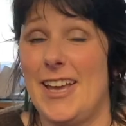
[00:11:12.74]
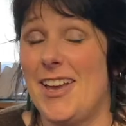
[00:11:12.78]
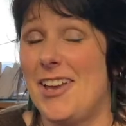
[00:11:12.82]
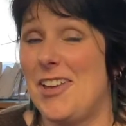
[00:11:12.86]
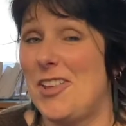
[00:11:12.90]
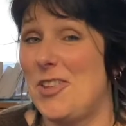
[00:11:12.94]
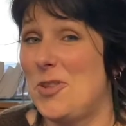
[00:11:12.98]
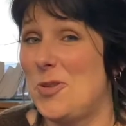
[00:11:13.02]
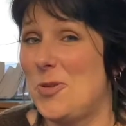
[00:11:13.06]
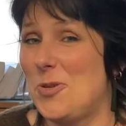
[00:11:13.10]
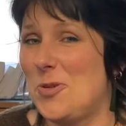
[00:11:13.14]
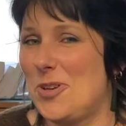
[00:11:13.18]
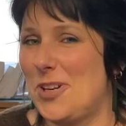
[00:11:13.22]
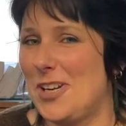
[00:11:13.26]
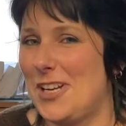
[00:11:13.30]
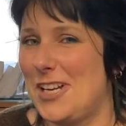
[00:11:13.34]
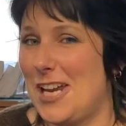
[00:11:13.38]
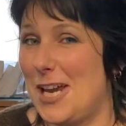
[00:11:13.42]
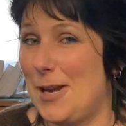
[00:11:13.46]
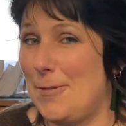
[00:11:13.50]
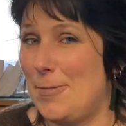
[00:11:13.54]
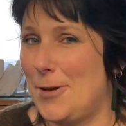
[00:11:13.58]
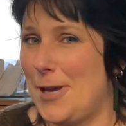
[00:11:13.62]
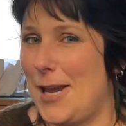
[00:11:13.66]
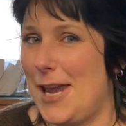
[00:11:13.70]
Thought
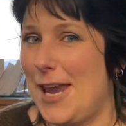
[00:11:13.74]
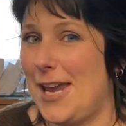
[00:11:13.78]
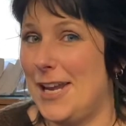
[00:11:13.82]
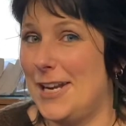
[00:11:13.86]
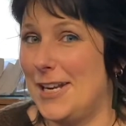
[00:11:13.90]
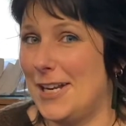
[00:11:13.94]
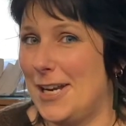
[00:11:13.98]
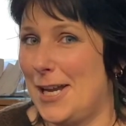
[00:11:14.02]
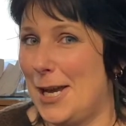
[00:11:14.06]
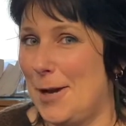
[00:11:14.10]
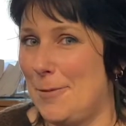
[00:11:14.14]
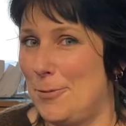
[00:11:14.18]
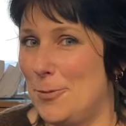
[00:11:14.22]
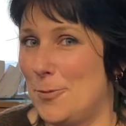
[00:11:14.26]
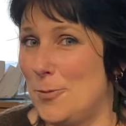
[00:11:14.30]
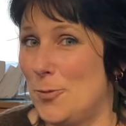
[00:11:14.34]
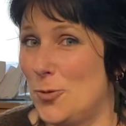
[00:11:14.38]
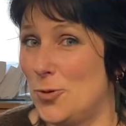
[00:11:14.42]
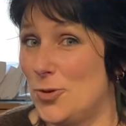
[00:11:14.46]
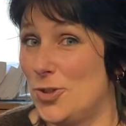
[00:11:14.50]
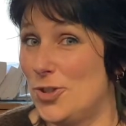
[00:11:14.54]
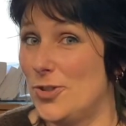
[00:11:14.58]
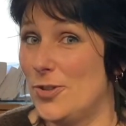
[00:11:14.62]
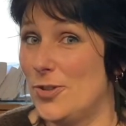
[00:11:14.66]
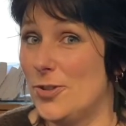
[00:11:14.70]
I'd add a couple
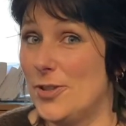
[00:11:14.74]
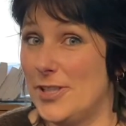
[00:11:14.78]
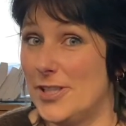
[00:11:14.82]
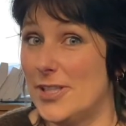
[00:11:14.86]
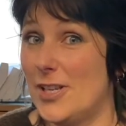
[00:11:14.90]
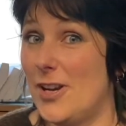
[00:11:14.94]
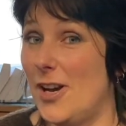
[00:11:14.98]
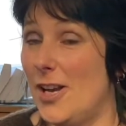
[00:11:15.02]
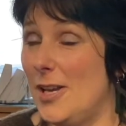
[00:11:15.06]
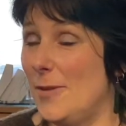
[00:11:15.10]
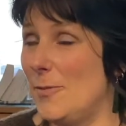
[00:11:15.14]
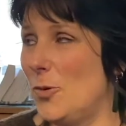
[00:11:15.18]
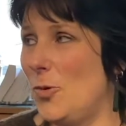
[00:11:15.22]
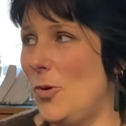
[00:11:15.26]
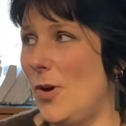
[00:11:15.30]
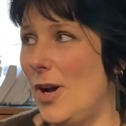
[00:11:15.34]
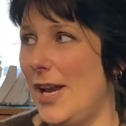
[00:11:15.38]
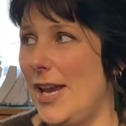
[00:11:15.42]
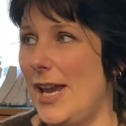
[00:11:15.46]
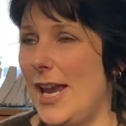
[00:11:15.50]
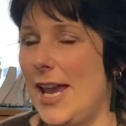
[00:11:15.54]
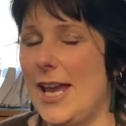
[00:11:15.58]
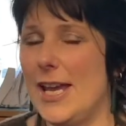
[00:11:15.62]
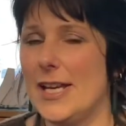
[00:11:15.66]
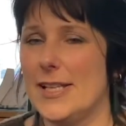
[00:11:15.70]
more stories. I am quite
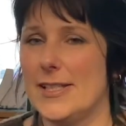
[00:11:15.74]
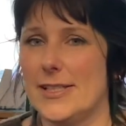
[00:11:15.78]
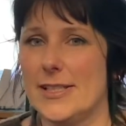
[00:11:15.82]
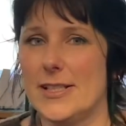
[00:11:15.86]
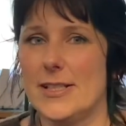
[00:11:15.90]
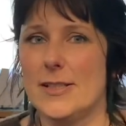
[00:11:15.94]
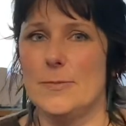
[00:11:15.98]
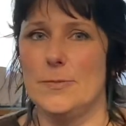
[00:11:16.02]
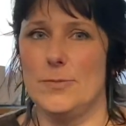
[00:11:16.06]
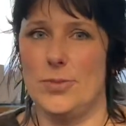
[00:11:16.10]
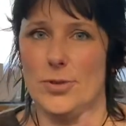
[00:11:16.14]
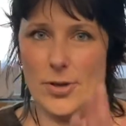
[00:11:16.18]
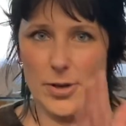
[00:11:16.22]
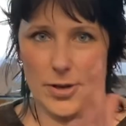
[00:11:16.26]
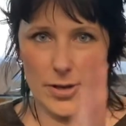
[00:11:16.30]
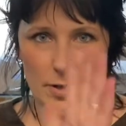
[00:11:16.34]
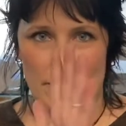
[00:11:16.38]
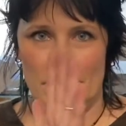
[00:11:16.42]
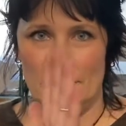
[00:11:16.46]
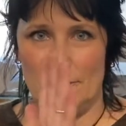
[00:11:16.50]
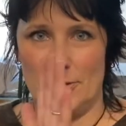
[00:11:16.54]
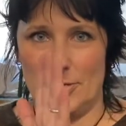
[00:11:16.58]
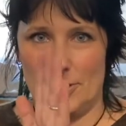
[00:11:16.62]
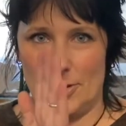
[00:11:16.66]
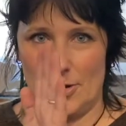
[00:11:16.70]
accident
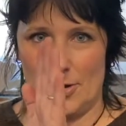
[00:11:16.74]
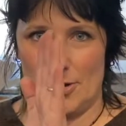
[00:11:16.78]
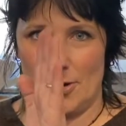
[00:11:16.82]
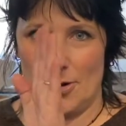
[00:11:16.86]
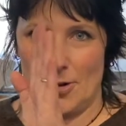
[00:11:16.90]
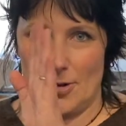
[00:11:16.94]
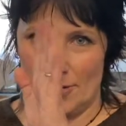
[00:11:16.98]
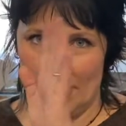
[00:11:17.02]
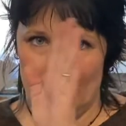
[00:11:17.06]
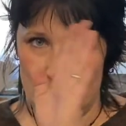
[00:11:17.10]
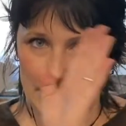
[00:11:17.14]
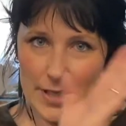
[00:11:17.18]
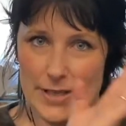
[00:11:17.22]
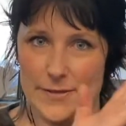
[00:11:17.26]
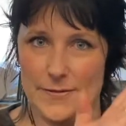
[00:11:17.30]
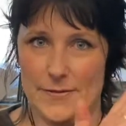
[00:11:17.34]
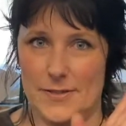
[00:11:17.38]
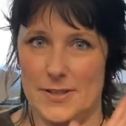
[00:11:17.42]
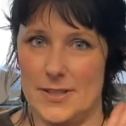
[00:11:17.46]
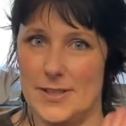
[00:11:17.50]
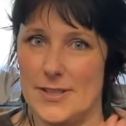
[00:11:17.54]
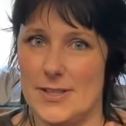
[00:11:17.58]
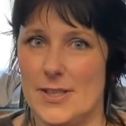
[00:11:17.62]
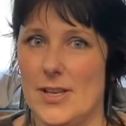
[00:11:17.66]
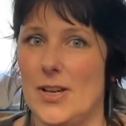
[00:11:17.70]
prone on the left
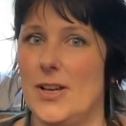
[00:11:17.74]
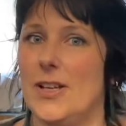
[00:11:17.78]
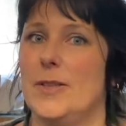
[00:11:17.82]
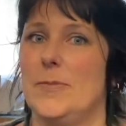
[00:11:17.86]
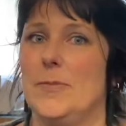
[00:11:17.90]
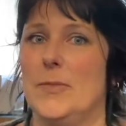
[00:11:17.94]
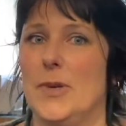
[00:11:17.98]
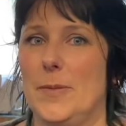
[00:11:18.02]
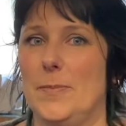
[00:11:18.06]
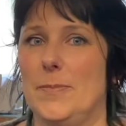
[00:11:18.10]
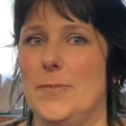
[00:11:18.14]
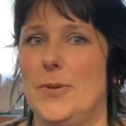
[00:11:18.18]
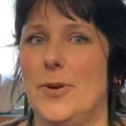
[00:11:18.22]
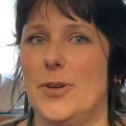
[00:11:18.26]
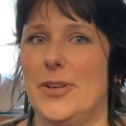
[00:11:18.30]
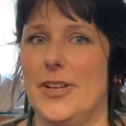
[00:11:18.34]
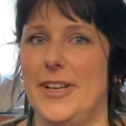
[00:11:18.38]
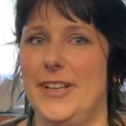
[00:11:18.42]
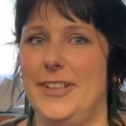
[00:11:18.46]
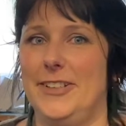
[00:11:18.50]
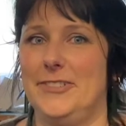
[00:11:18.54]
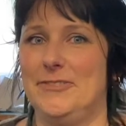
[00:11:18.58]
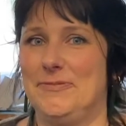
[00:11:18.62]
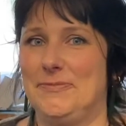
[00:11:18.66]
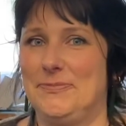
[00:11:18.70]
side of my
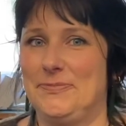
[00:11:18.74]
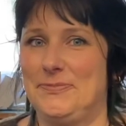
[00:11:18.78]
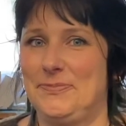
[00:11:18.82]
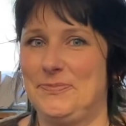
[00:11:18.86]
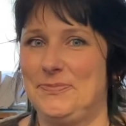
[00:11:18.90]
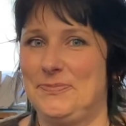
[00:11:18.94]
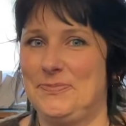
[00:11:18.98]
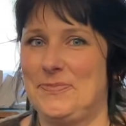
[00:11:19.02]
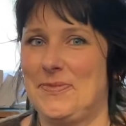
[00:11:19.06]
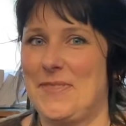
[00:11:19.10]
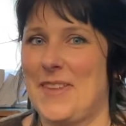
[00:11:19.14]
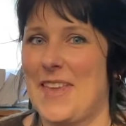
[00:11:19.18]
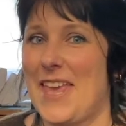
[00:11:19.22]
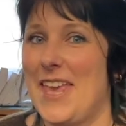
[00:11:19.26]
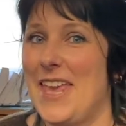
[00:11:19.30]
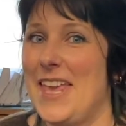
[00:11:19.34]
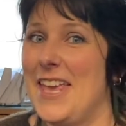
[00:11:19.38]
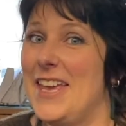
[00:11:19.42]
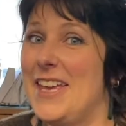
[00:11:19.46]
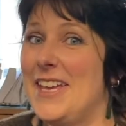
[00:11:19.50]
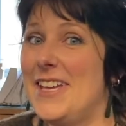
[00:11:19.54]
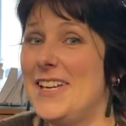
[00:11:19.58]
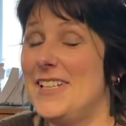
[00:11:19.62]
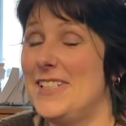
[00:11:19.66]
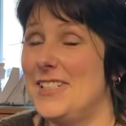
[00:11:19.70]
body.
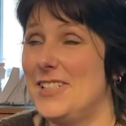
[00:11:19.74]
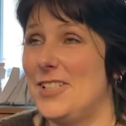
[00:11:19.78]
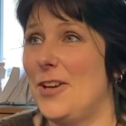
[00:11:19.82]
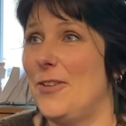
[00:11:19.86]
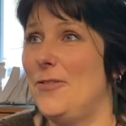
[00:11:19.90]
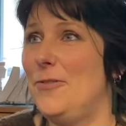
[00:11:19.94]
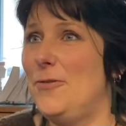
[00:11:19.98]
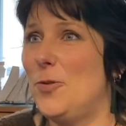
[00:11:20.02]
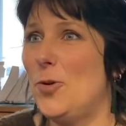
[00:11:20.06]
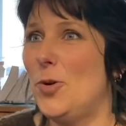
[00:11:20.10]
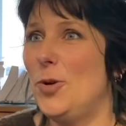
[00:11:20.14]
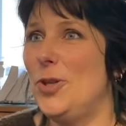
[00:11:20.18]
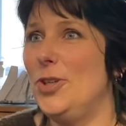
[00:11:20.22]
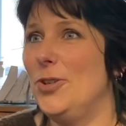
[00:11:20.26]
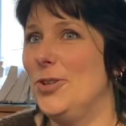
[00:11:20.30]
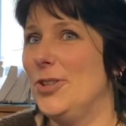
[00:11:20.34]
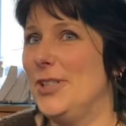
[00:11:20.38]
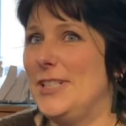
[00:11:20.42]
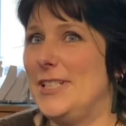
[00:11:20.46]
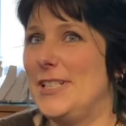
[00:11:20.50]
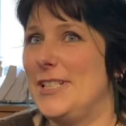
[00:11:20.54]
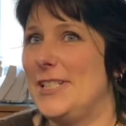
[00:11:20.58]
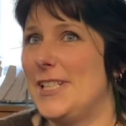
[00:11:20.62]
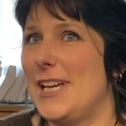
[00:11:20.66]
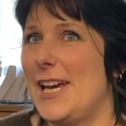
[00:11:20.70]
So for your
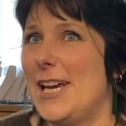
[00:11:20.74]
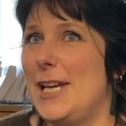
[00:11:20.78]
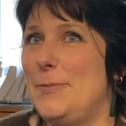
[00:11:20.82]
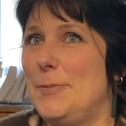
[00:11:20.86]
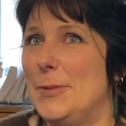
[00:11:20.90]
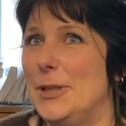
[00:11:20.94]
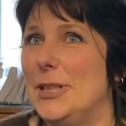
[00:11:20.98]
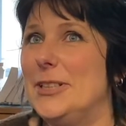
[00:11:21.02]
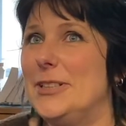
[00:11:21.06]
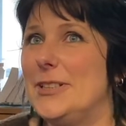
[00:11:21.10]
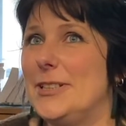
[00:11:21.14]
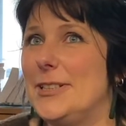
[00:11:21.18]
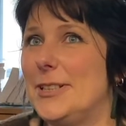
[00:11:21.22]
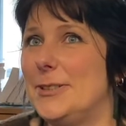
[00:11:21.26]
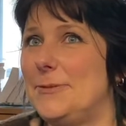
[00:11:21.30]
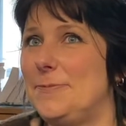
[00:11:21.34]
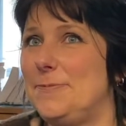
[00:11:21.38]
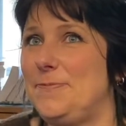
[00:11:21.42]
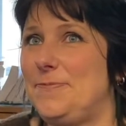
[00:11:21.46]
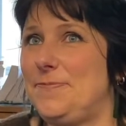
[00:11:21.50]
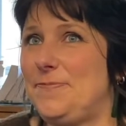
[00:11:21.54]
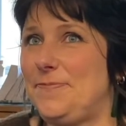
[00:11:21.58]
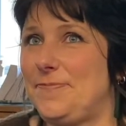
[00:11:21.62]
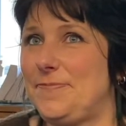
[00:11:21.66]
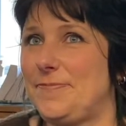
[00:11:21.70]
entertainment,
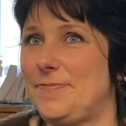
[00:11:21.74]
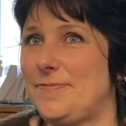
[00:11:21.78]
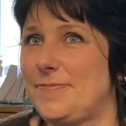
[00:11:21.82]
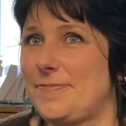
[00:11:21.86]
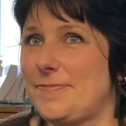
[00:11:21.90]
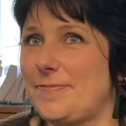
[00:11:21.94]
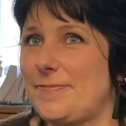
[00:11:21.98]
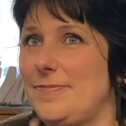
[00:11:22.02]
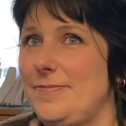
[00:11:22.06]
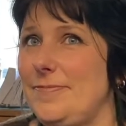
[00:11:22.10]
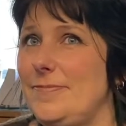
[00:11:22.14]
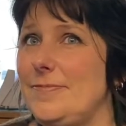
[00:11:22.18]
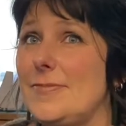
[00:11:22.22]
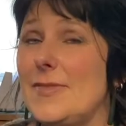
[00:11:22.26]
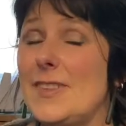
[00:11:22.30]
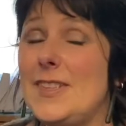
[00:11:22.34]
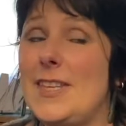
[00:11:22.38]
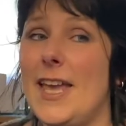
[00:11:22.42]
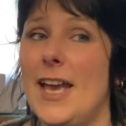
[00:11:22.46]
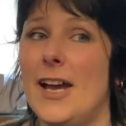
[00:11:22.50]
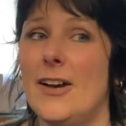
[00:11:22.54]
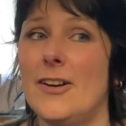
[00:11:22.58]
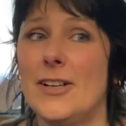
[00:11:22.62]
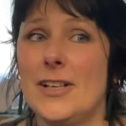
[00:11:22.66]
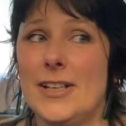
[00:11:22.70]

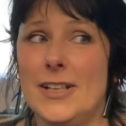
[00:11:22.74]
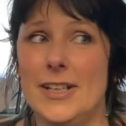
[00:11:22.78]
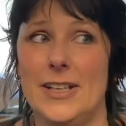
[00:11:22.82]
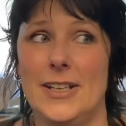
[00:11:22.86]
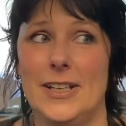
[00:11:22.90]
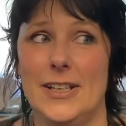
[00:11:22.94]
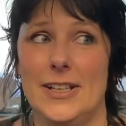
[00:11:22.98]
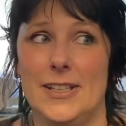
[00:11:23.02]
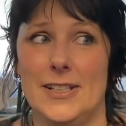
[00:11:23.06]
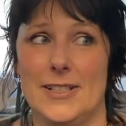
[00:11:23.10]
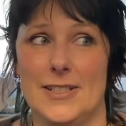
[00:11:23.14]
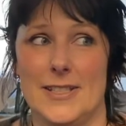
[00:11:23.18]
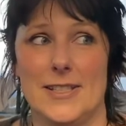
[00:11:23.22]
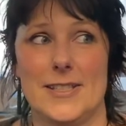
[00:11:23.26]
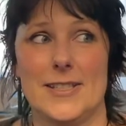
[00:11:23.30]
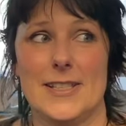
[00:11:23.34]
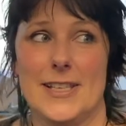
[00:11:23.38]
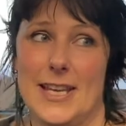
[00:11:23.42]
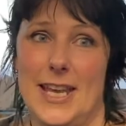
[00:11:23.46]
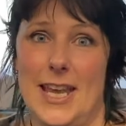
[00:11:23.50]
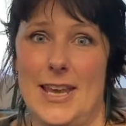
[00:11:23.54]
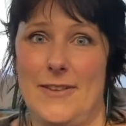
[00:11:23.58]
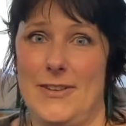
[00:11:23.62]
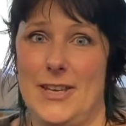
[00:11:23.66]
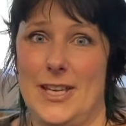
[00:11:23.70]
now this is a
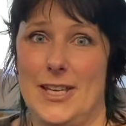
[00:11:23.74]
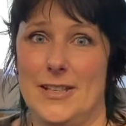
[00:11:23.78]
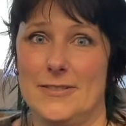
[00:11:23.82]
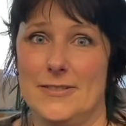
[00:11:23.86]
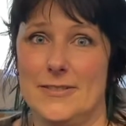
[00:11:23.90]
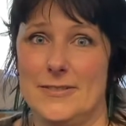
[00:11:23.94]
caveat.